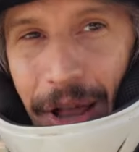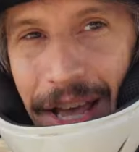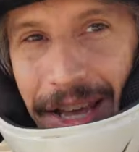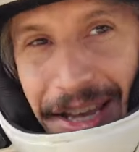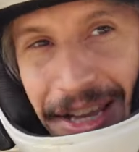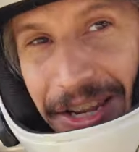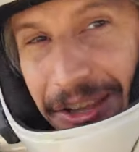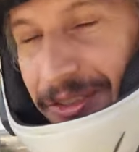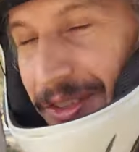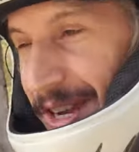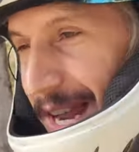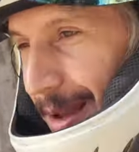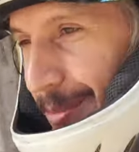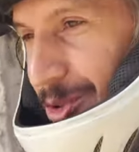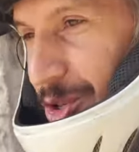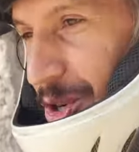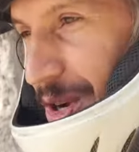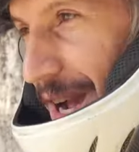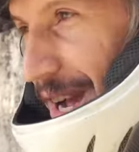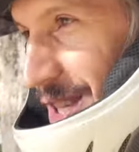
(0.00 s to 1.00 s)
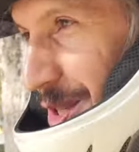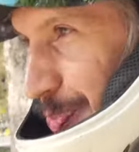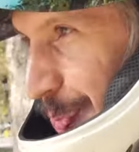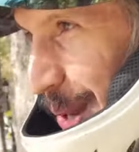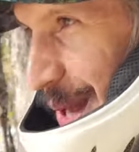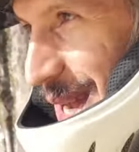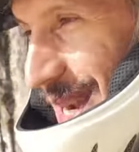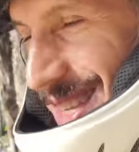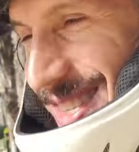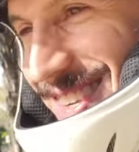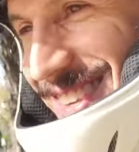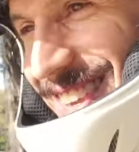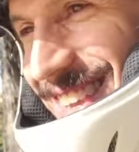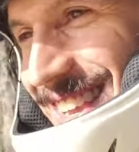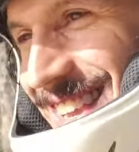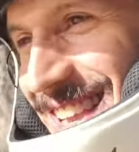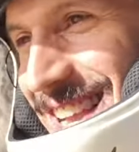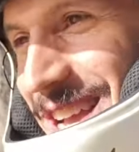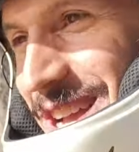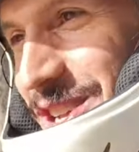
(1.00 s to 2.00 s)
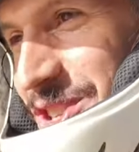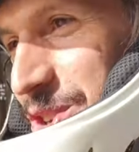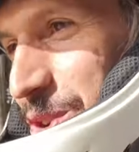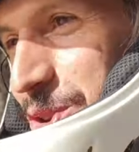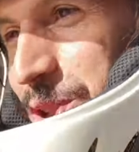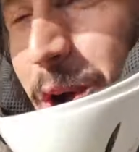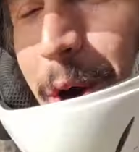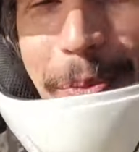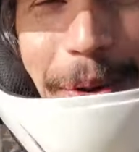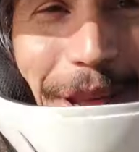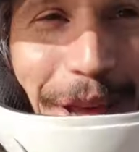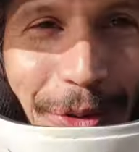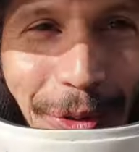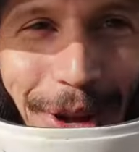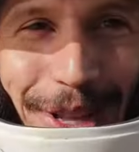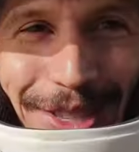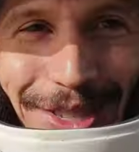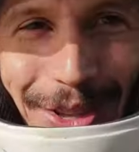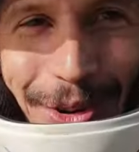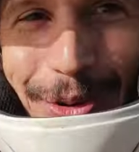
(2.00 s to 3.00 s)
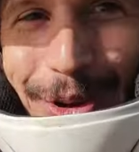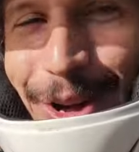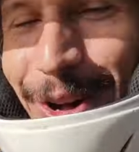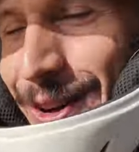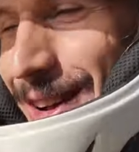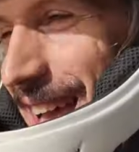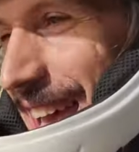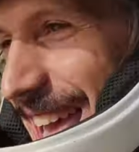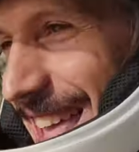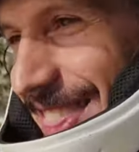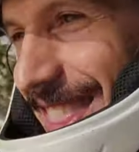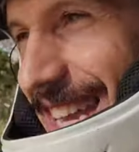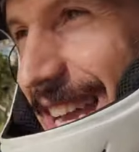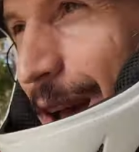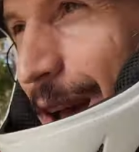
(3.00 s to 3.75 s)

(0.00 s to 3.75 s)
like any of the names you guys picked, so nobody wins the wheel. And the